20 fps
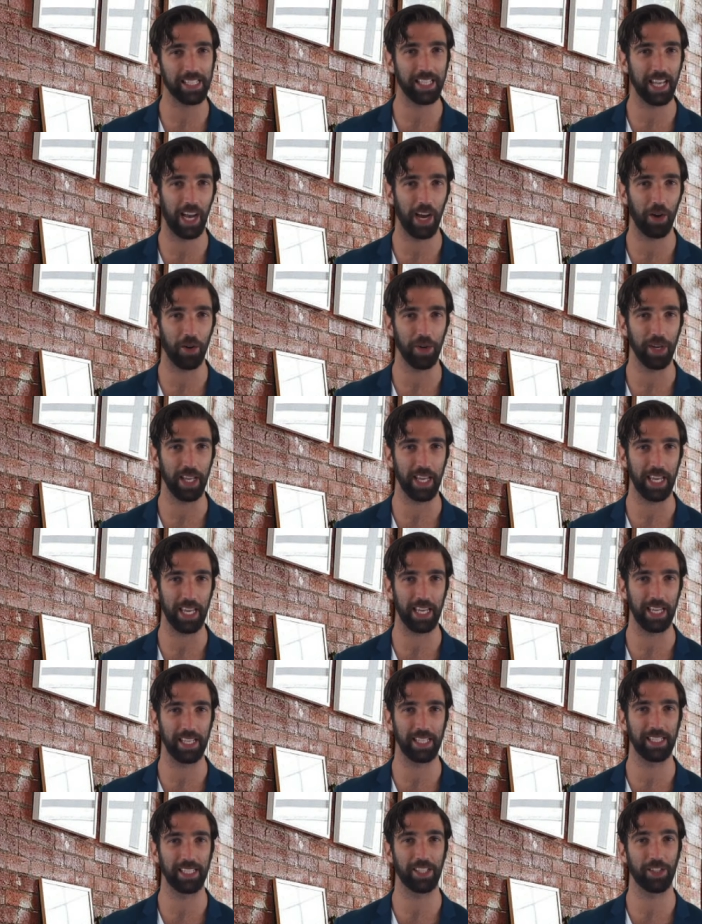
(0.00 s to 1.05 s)
sound
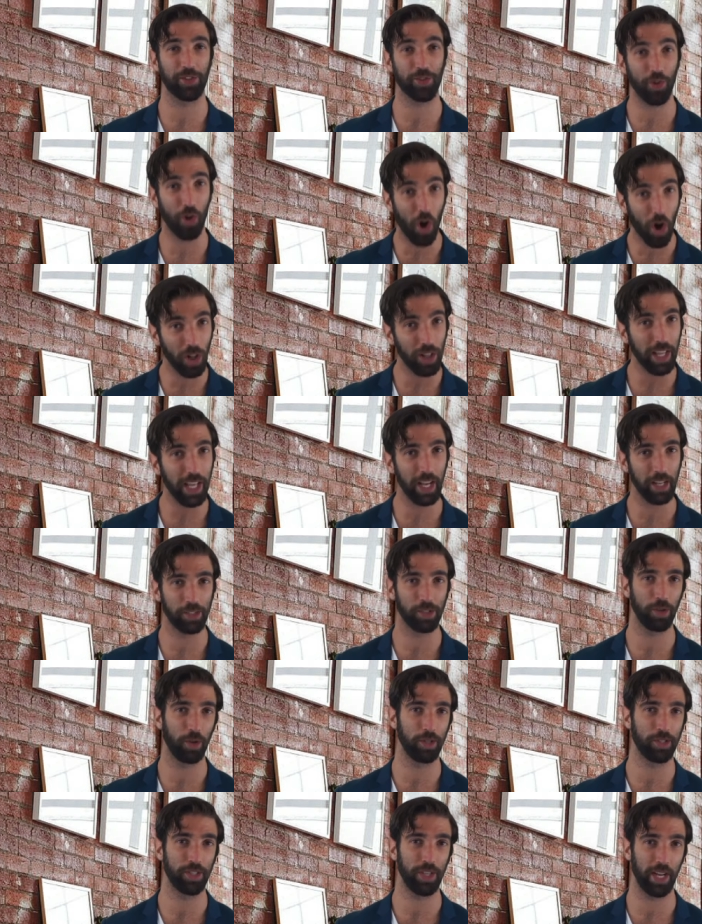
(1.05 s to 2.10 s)
is strongly
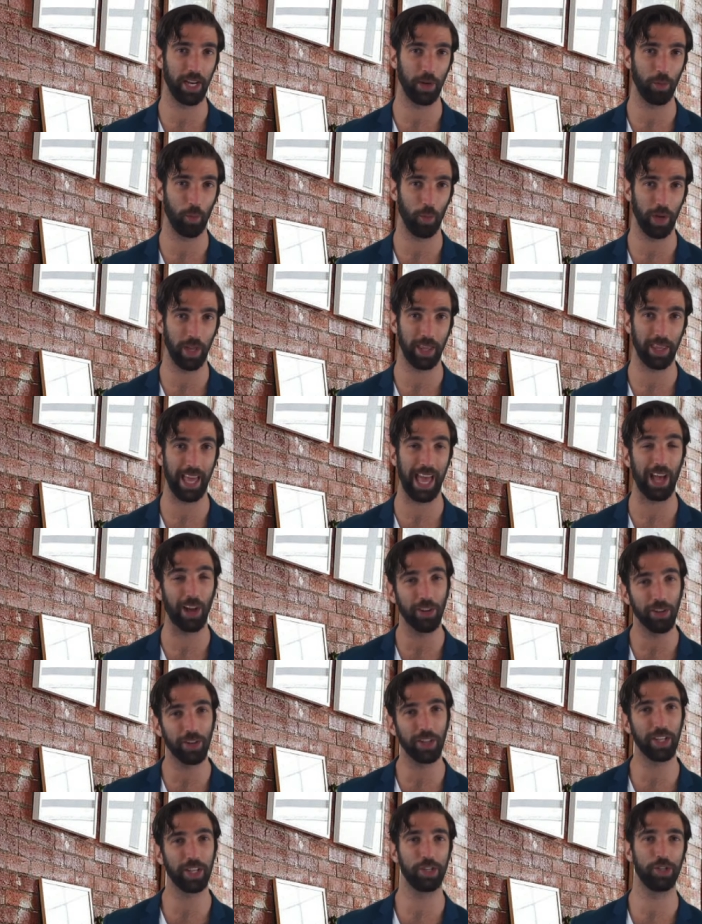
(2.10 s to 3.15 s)
associated with
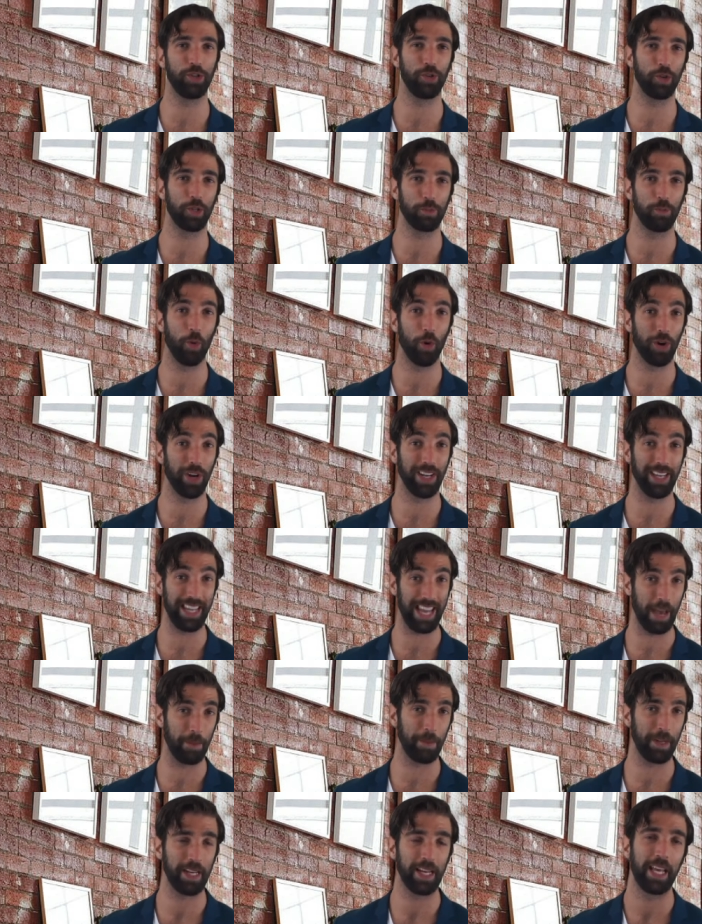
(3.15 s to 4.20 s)
elderly Jews born in
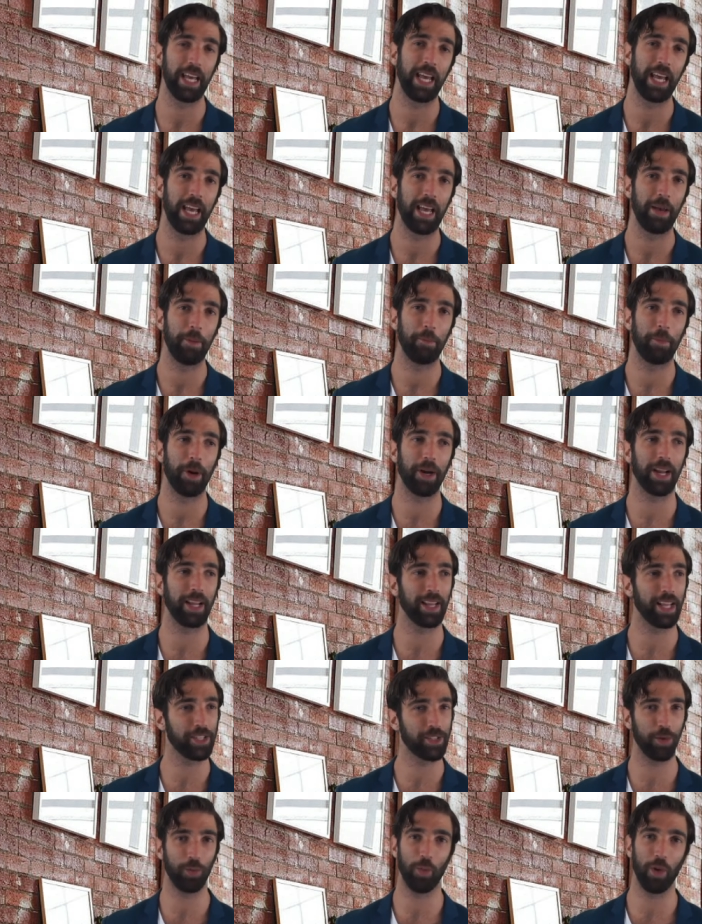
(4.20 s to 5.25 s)
Yemen. But
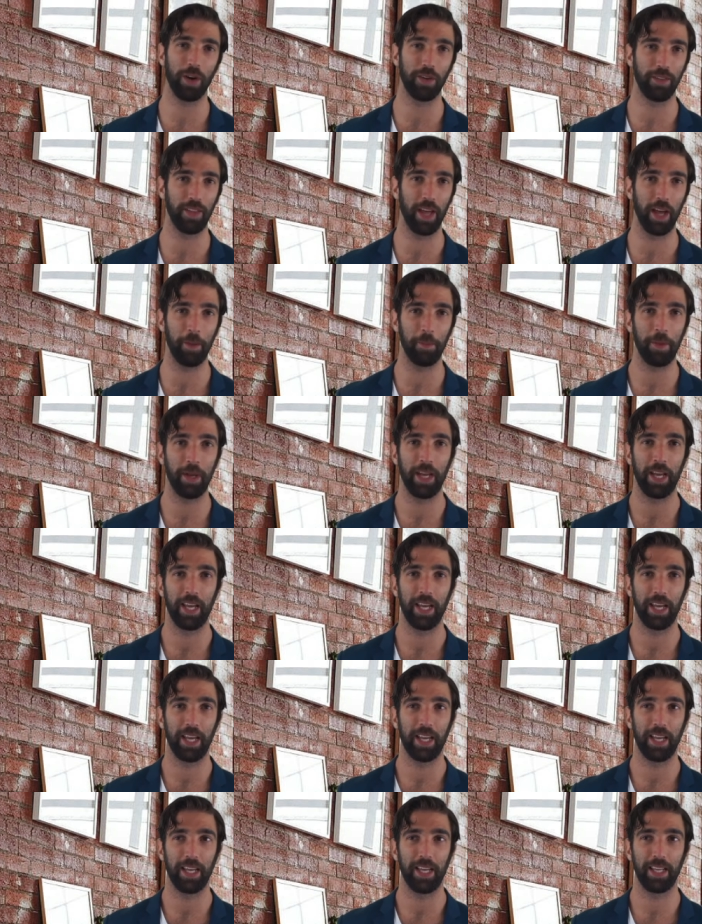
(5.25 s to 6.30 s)
unless you're one of them,
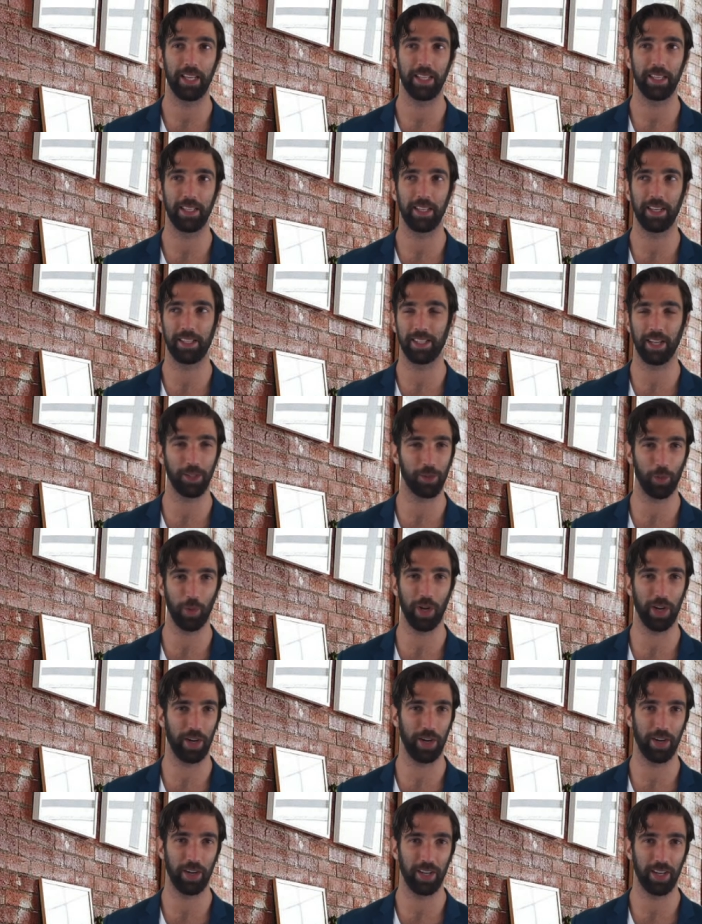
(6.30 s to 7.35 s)
it sounds
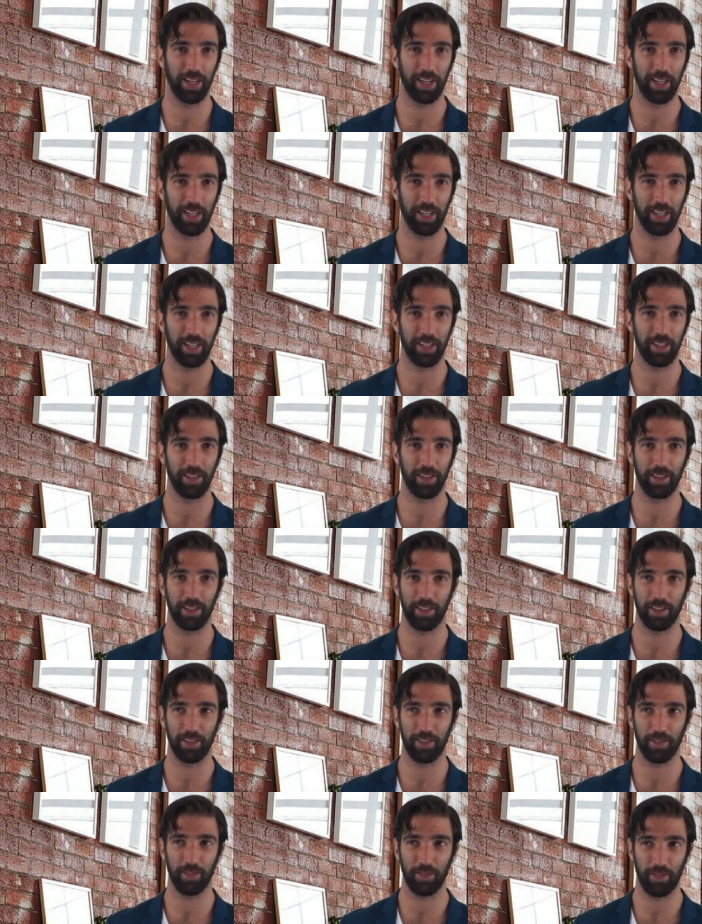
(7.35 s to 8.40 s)
weird.
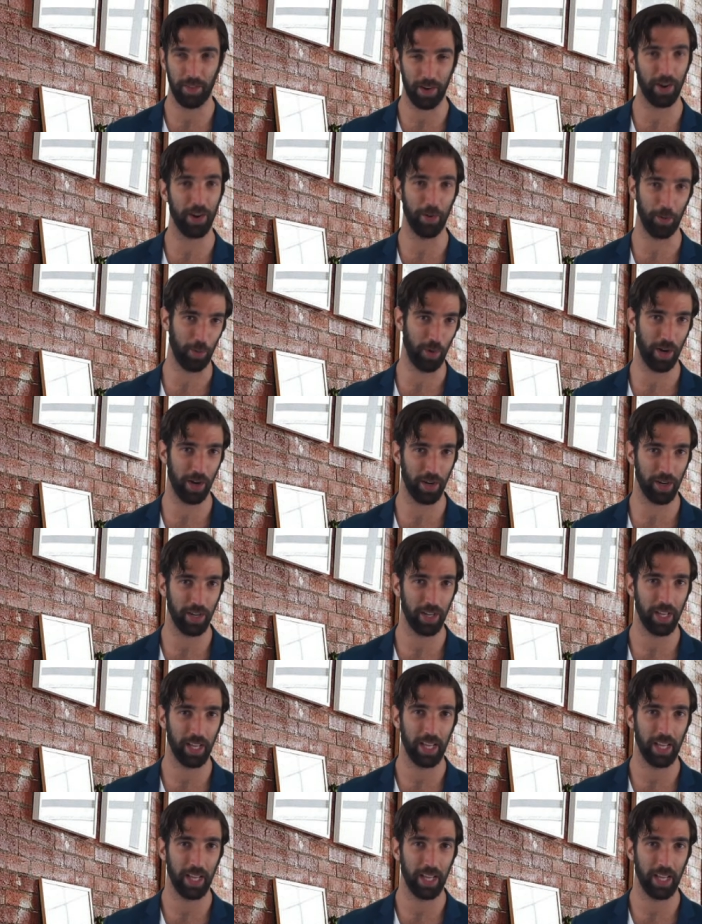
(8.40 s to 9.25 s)
Very weird.